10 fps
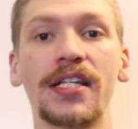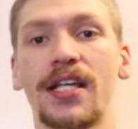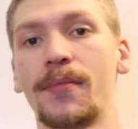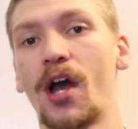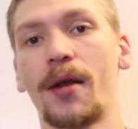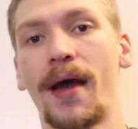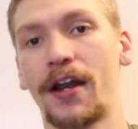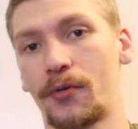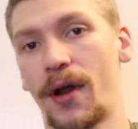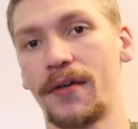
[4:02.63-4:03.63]

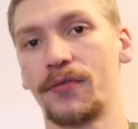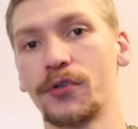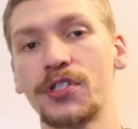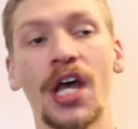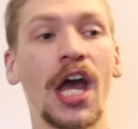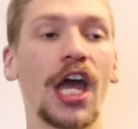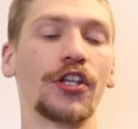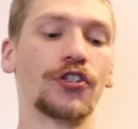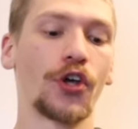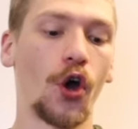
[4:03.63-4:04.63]
semi-automatic rifles,
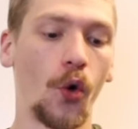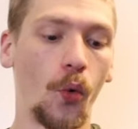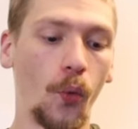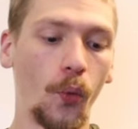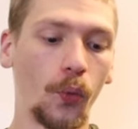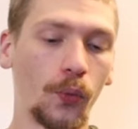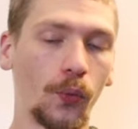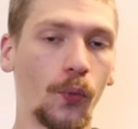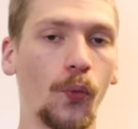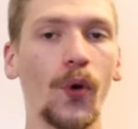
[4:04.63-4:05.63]
and so
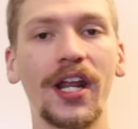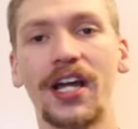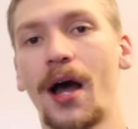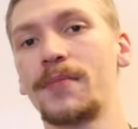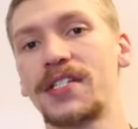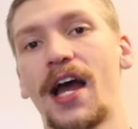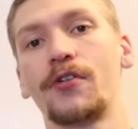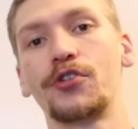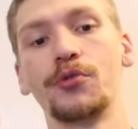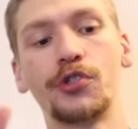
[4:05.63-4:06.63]
when it comes
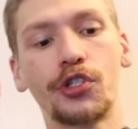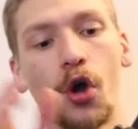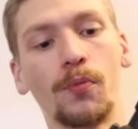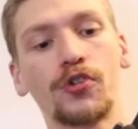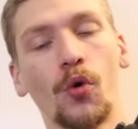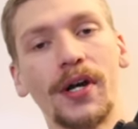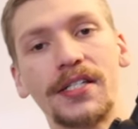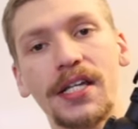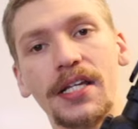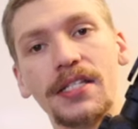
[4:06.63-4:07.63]
down to scope
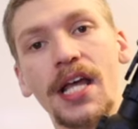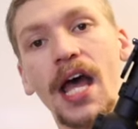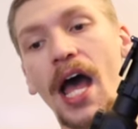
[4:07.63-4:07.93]
choices,